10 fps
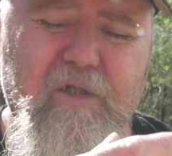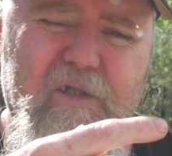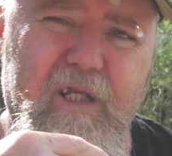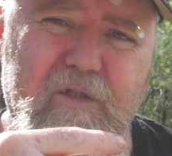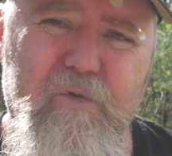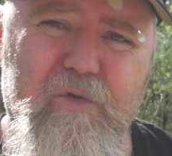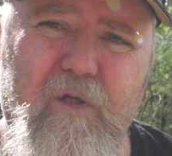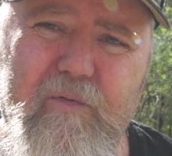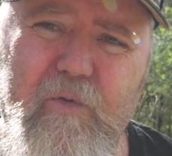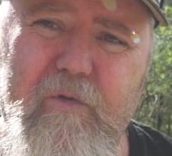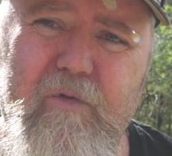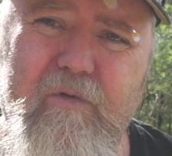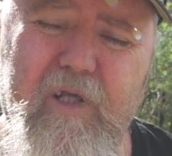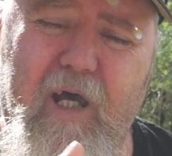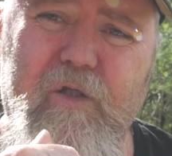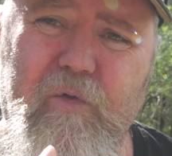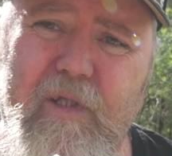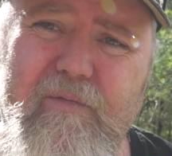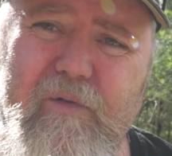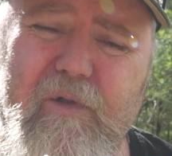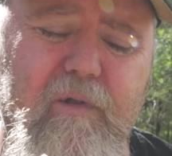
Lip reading: it, and it's also for data transfer.